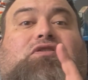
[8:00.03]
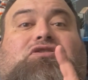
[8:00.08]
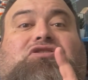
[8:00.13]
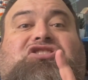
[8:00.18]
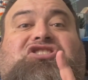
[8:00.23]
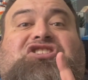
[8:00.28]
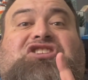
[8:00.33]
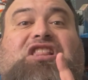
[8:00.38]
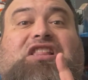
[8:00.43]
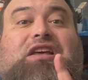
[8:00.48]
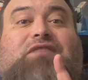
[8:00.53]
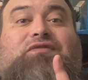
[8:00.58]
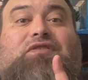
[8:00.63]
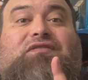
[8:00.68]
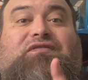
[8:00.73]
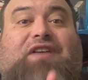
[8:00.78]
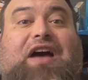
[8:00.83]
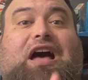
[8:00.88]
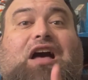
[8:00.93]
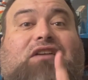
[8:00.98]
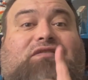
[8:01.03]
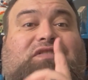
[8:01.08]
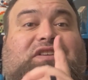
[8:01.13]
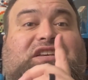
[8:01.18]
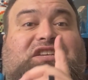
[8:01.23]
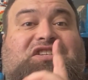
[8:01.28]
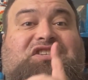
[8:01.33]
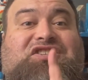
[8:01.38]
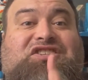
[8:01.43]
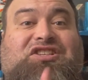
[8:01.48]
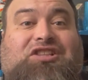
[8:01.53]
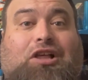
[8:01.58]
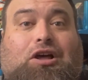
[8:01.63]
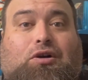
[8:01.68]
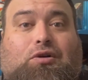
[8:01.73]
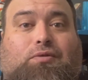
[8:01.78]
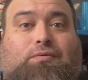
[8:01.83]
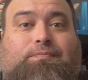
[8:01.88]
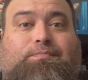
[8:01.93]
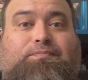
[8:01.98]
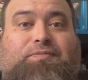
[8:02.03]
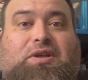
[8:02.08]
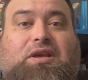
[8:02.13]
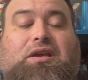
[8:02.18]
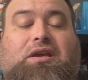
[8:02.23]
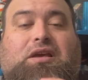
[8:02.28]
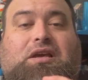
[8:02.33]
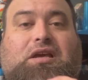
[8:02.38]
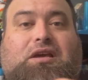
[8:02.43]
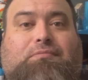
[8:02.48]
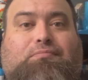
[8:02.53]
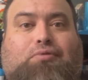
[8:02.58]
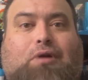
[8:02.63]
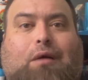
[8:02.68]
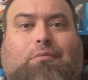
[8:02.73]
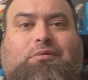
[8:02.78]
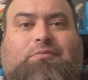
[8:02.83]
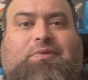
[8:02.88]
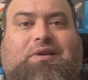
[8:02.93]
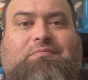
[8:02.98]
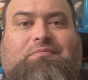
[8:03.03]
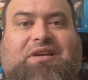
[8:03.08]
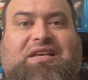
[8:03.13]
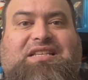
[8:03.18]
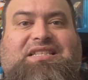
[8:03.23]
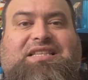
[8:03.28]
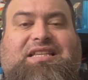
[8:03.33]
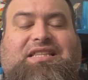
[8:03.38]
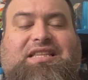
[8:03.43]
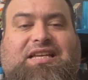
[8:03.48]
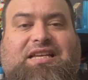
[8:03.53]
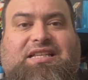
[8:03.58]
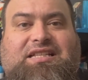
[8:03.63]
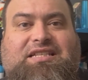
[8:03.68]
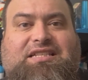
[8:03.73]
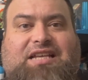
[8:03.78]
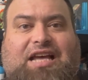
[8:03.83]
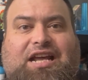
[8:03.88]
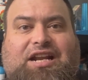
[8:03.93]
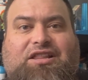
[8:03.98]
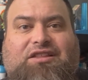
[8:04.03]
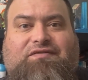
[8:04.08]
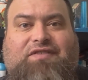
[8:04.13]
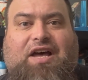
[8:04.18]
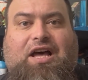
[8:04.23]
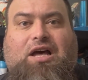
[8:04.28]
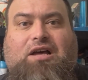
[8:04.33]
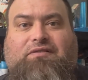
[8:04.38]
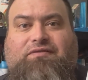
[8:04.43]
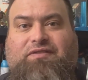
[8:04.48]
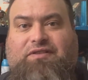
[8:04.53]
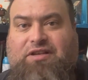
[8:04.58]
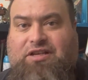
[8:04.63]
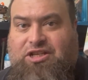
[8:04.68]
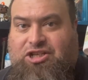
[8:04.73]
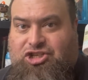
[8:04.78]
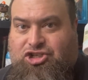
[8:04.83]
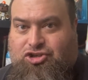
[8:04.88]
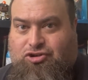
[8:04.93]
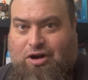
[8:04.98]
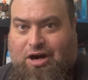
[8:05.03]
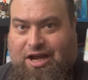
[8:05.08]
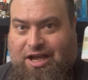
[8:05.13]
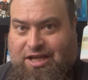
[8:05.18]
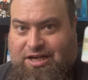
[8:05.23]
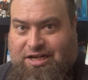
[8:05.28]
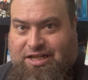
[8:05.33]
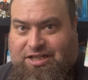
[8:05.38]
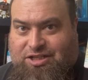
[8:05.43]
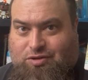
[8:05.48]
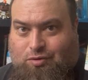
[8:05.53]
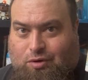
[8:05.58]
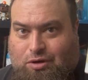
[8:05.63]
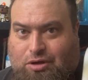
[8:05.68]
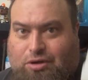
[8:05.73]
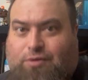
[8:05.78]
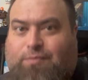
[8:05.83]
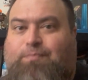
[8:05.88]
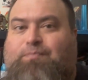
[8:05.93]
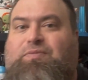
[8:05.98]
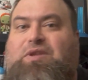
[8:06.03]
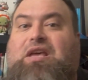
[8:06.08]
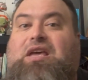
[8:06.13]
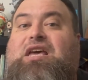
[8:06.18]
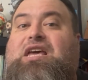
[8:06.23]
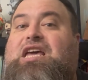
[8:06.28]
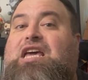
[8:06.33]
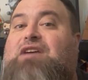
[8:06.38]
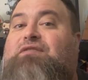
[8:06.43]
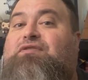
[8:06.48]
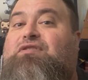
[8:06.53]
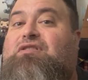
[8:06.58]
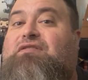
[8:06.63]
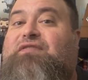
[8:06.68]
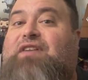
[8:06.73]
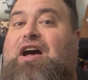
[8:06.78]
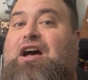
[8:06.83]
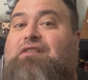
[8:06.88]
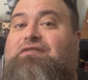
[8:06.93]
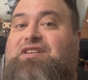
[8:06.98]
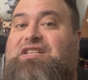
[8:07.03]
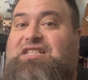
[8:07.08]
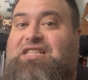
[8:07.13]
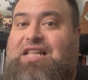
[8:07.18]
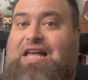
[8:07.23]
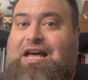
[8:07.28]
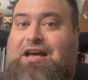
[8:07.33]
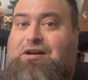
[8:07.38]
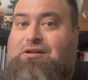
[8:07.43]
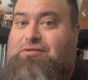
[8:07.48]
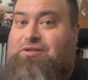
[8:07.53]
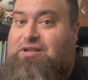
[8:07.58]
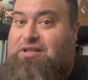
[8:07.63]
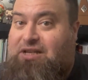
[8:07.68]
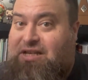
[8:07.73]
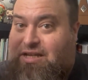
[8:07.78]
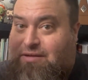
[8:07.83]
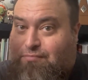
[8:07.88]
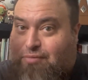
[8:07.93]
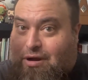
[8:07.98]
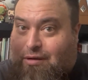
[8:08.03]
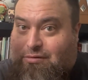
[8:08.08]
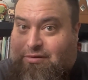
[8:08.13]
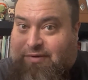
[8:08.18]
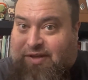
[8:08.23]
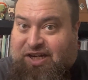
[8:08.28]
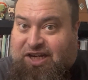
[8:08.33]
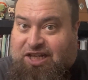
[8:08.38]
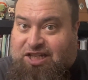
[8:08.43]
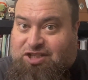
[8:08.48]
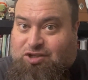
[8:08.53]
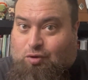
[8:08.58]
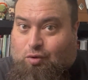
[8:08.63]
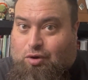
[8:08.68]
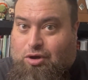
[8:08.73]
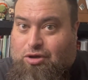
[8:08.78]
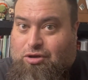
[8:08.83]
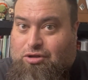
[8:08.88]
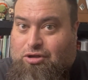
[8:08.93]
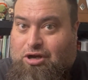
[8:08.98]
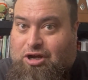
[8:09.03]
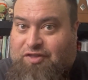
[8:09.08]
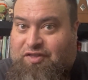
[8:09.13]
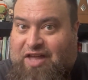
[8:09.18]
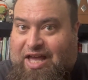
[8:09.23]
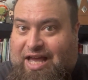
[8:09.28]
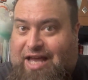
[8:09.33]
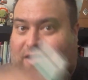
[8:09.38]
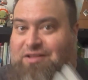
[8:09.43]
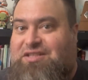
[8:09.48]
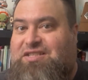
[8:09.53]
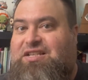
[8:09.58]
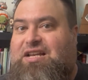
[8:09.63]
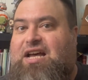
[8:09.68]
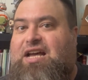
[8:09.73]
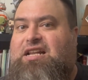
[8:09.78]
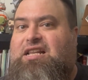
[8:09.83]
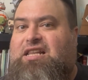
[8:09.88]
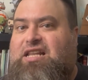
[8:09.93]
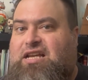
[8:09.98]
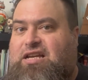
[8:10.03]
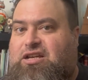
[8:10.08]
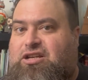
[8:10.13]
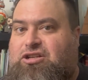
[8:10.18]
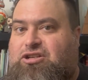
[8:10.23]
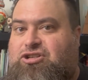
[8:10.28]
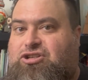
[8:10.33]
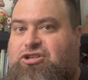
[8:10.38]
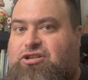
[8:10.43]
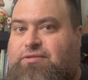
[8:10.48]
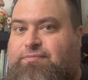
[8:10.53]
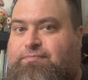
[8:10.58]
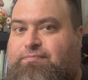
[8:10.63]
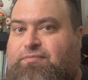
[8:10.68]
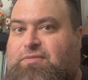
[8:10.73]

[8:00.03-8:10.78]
your valve is slow, it probably means that the inside of the valve is dry and needs oil. If your valve is loud, it probably needs oil on the outside linkage.